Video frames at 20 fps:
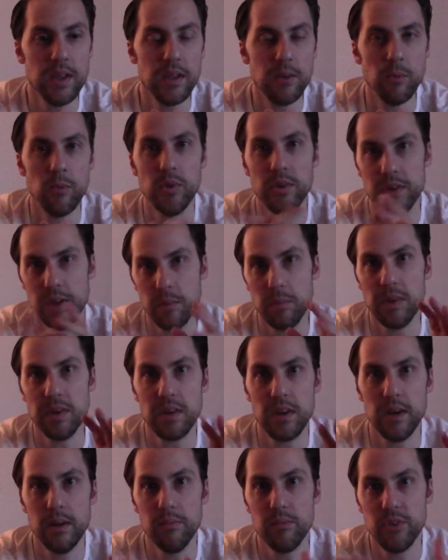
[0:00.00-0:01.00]
It would take me
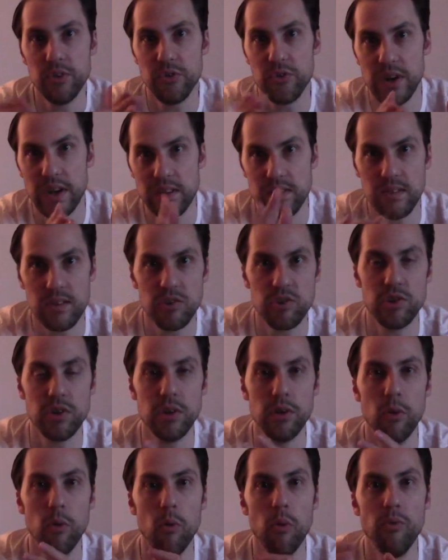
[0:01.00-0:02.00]
time to
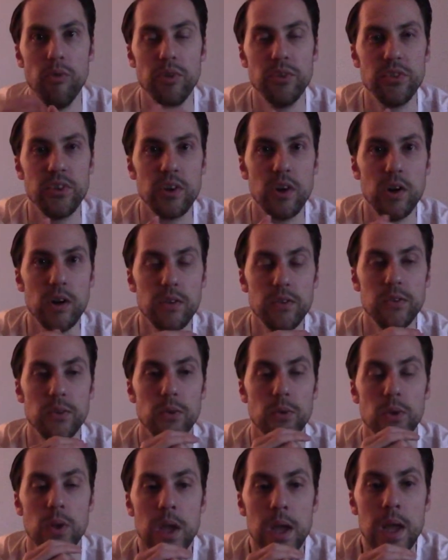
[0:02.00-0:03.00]
transition over to console.